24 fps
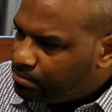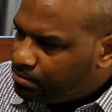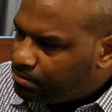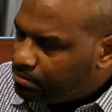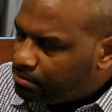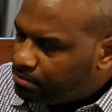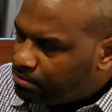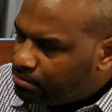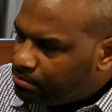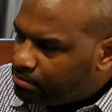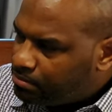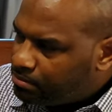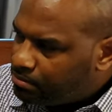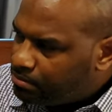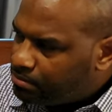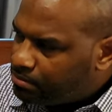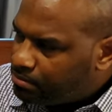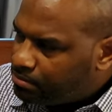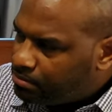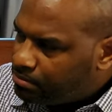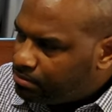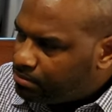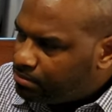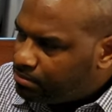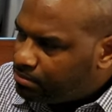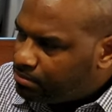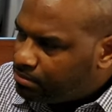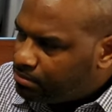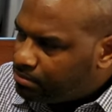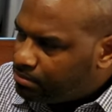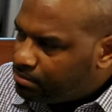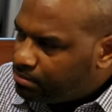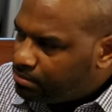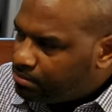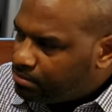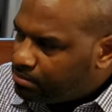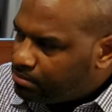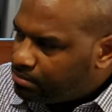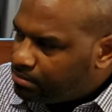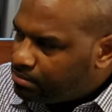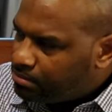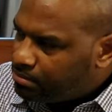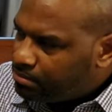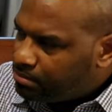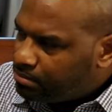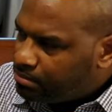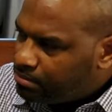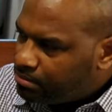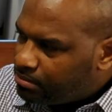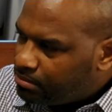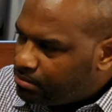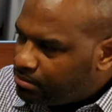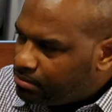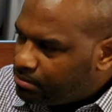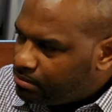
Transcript: No words are spoken by the person on screen.